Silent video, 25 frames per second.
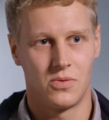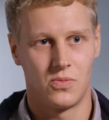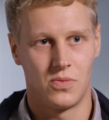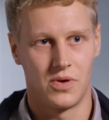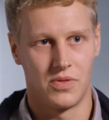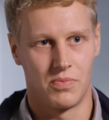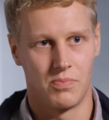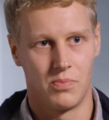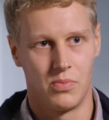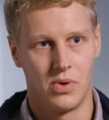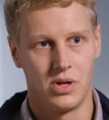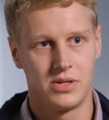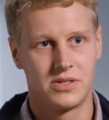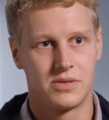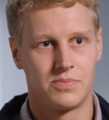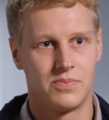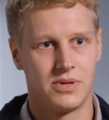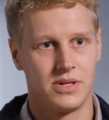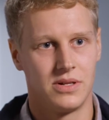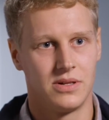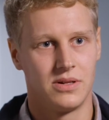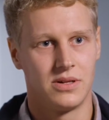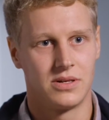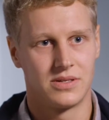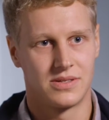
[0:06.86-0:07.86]
with
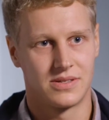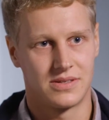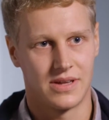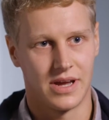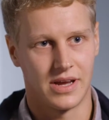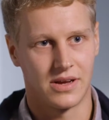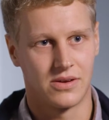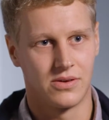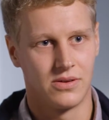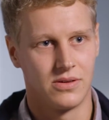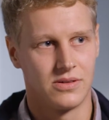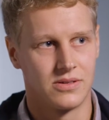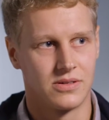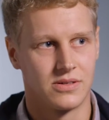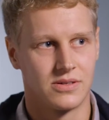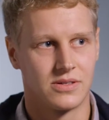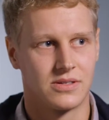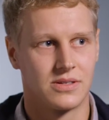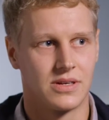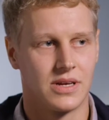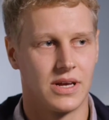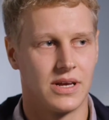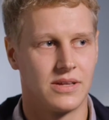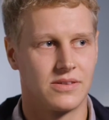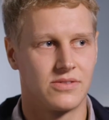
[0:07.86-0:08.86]
multiple
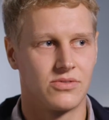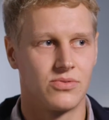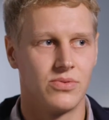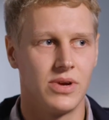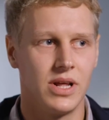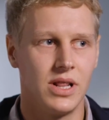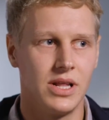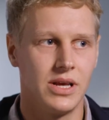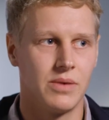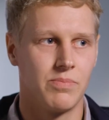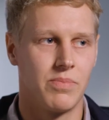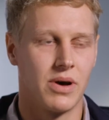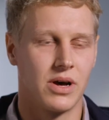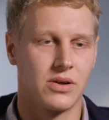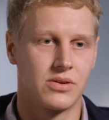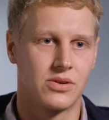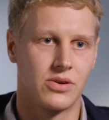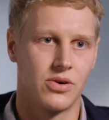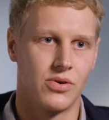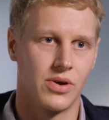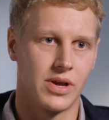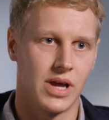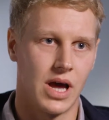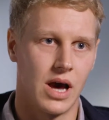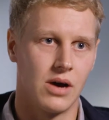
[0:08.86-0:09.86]
stakeholders. It's really about
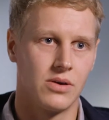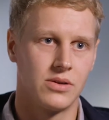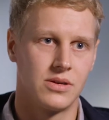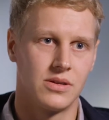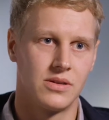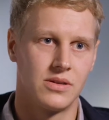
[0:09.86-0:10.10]
going out